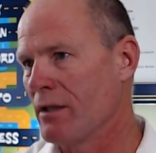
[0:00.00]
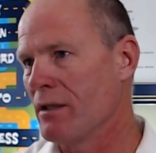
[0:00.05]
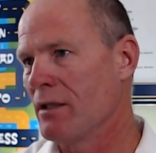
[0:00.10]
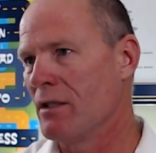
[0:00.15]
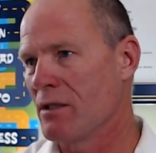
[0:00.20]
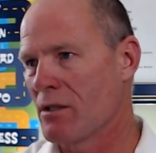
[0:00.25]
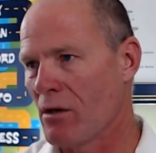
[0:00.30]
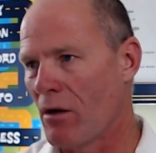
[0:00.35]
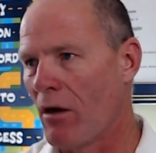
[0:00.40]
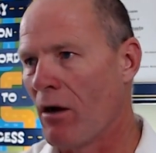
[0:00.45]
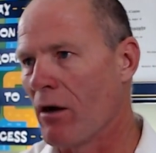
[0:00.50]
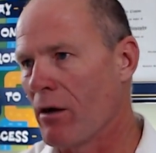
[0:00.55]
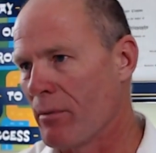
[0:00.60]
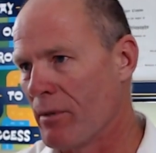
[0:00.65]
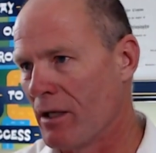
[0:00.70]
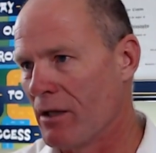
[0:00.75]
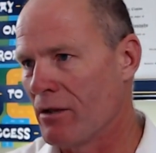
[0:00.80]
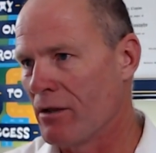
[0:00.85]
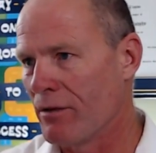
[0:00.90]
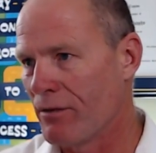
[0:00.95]
these to
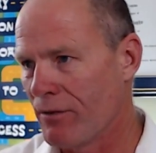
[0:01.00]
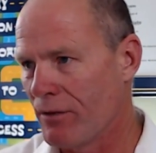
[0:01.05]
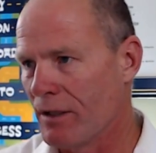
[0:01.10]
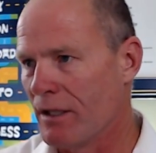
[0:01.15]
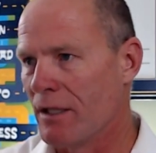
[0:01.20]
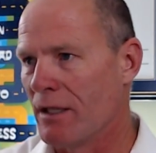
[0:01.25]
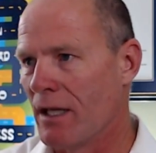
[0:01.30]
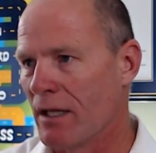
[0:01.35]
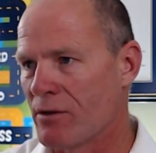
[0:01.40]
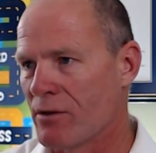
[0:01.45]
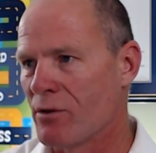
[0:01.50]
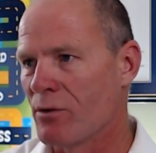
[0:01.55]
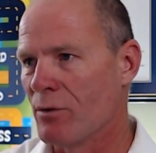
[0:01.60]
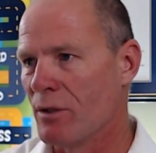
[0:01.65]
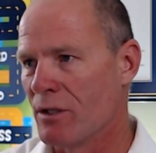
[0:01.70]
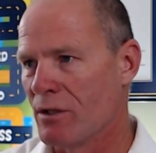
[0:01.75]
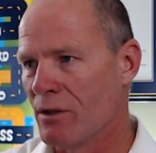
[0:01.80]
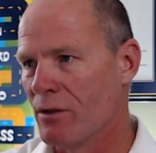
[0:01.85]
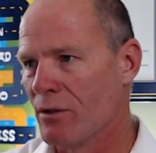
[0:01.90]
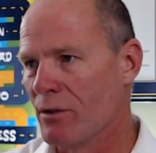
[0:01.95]
augment their fleet. That's the
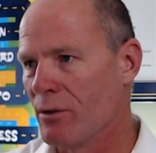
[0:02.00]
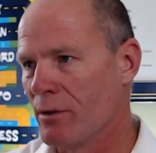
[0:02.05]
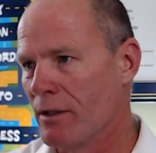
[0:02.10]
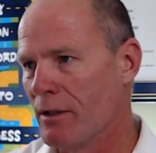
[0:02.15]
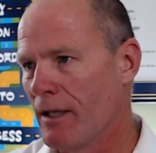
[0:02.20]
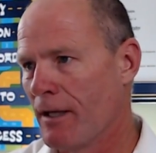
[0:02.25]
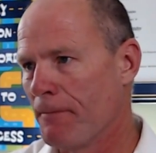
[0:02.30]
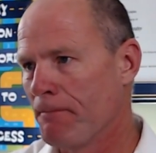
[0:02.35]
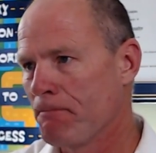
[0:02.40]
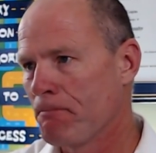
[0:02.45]
reason they're doing that.